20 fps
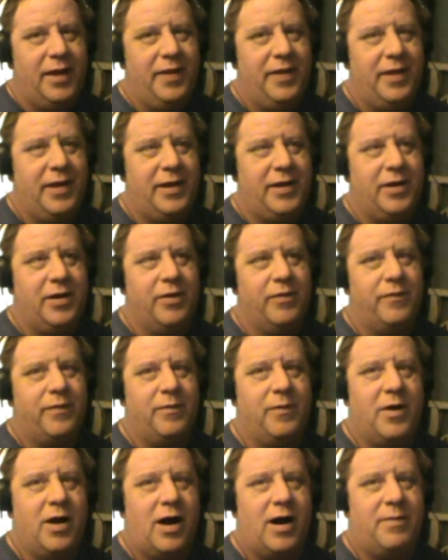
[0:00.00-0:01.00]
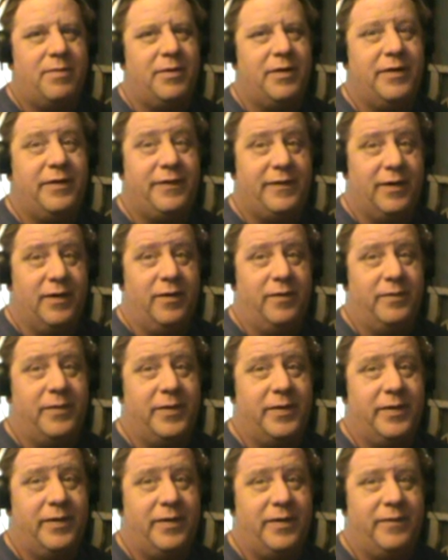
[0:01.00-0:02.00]
then you go from copper to
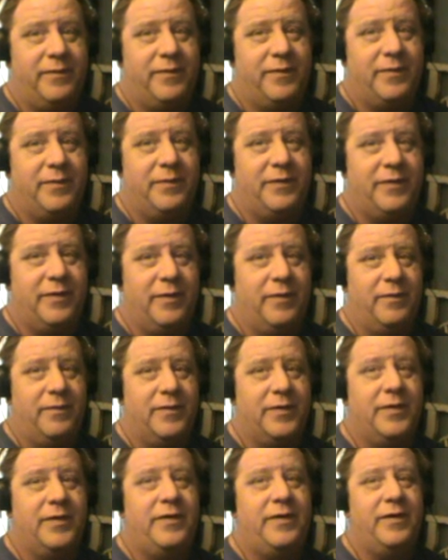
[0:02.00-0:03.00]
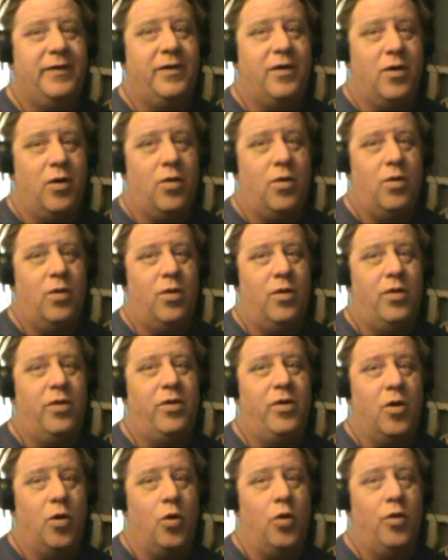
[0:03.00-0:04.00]
silver, then from silver to
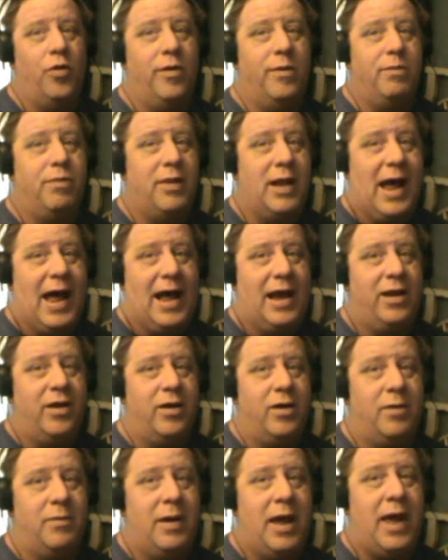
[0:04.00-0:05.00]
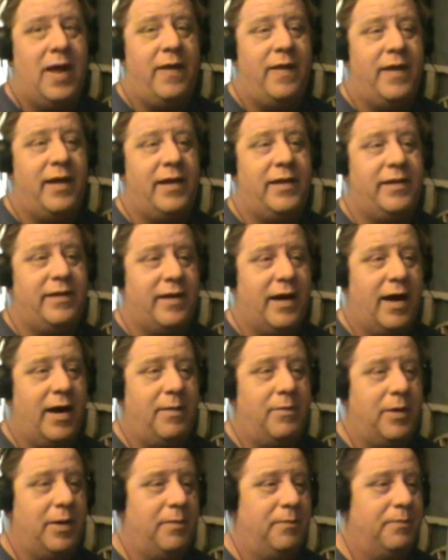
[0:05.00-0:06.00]
gold, gold to platinum, and then
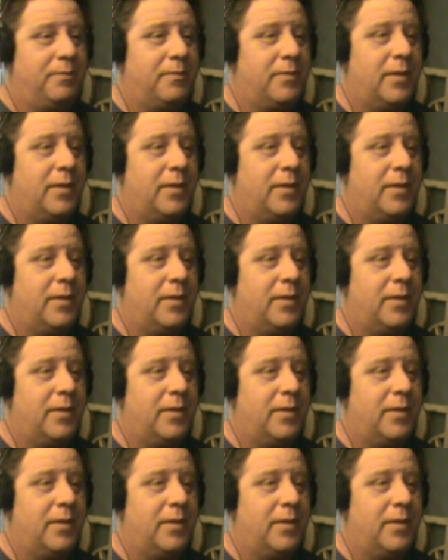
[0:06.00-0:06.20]
diamond.